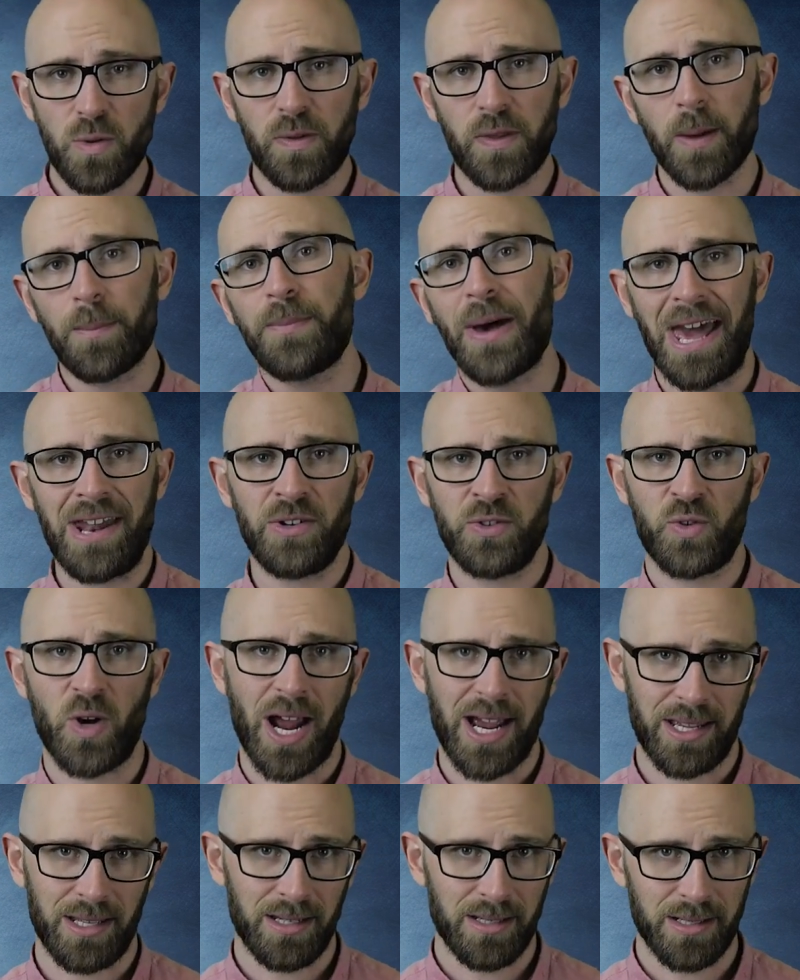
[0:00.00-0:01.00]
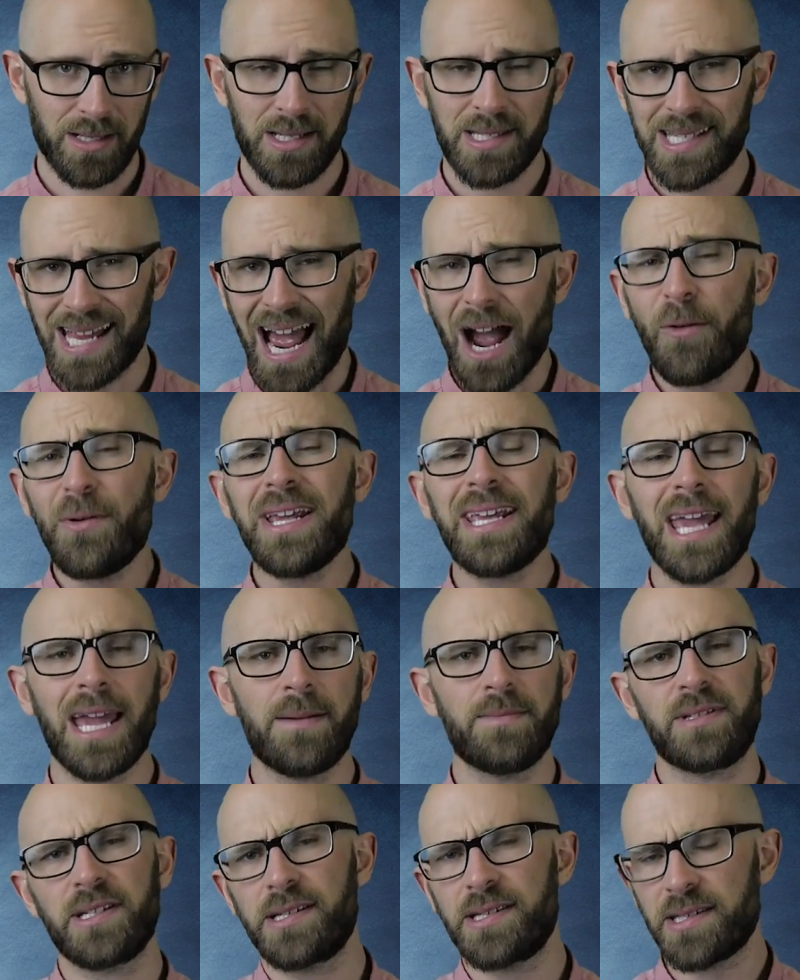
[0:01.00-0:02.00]
Uther Pendragon, and how he
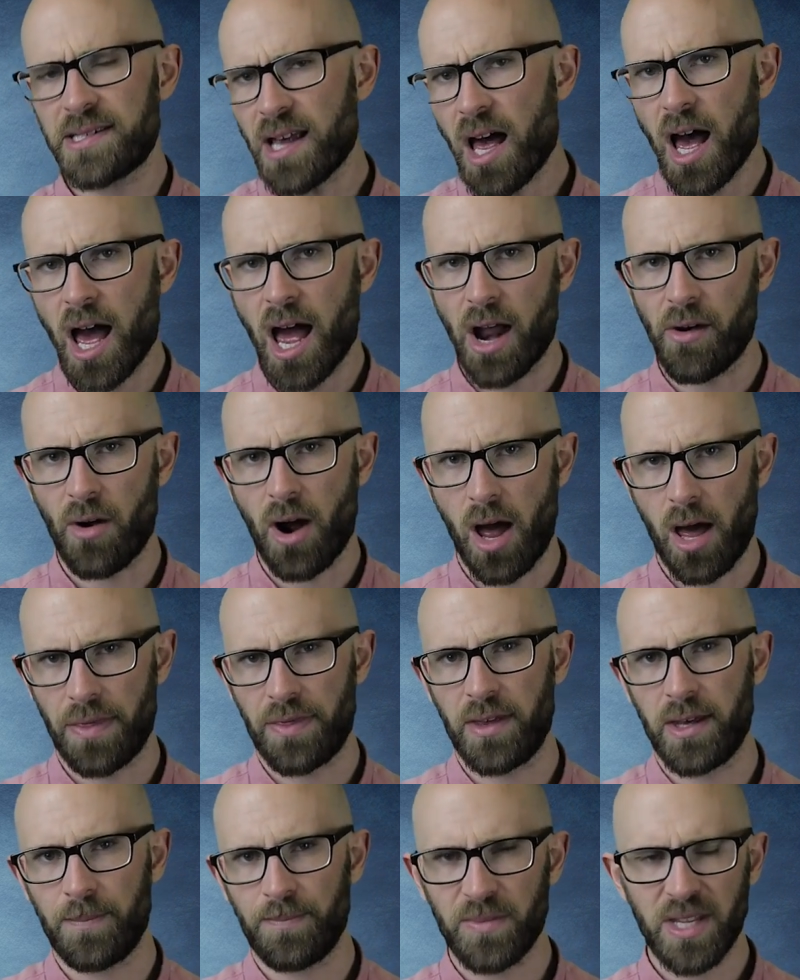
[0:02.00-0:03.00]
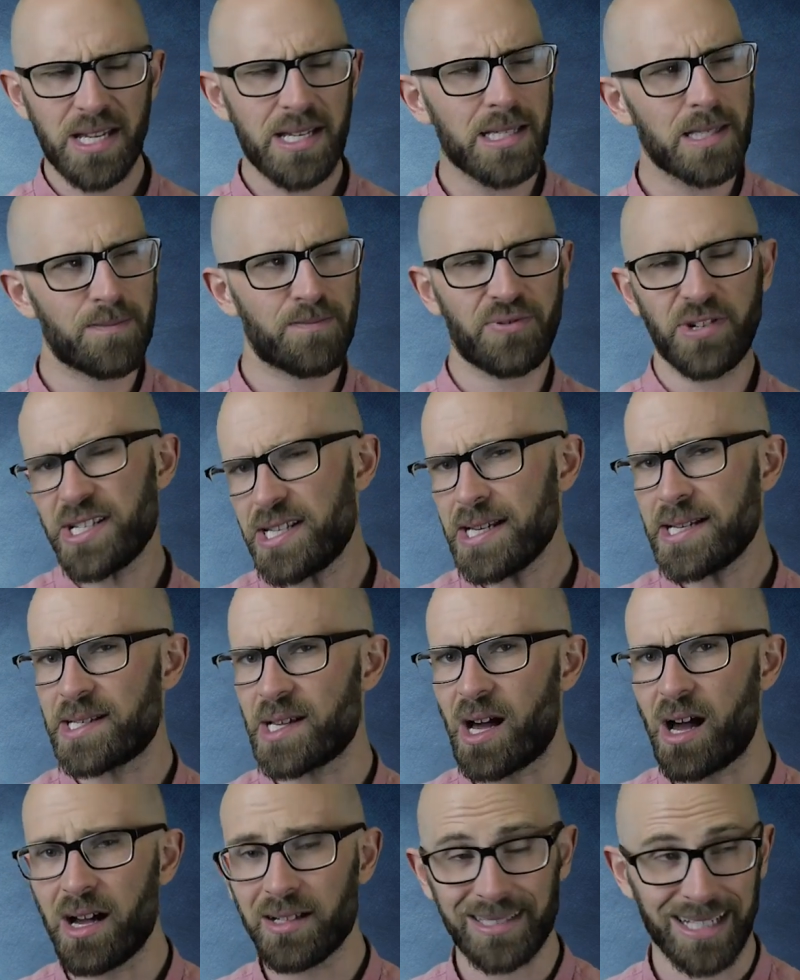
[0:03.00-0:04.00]
came to sire Arthur is pretty
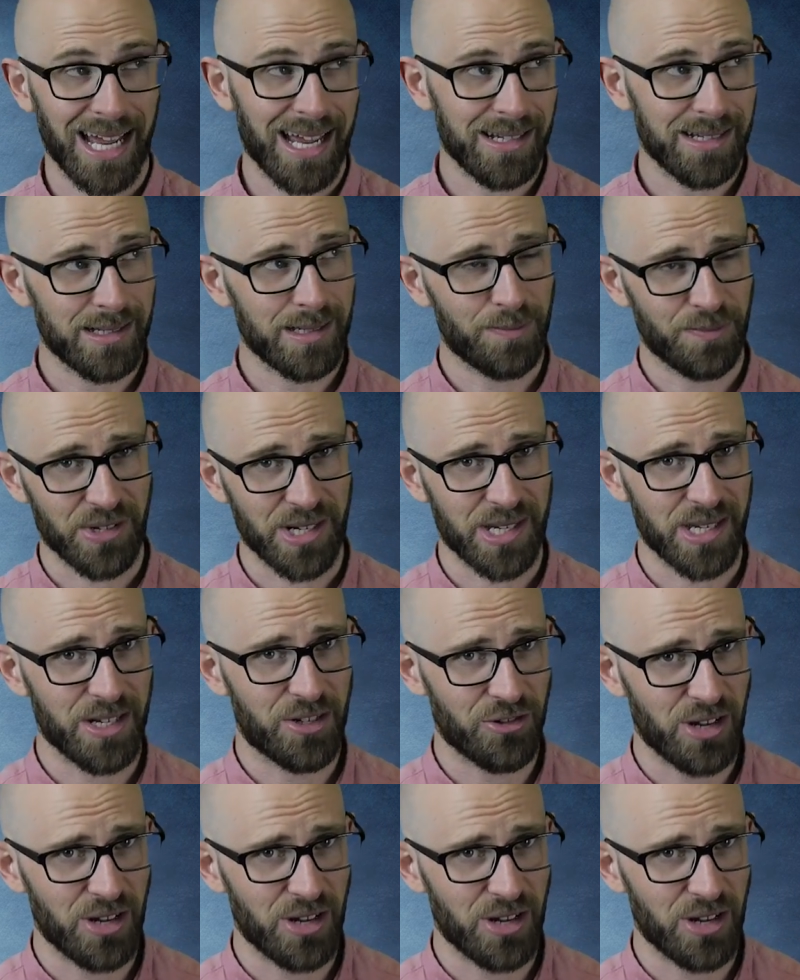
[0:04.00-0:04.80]
dark and pretty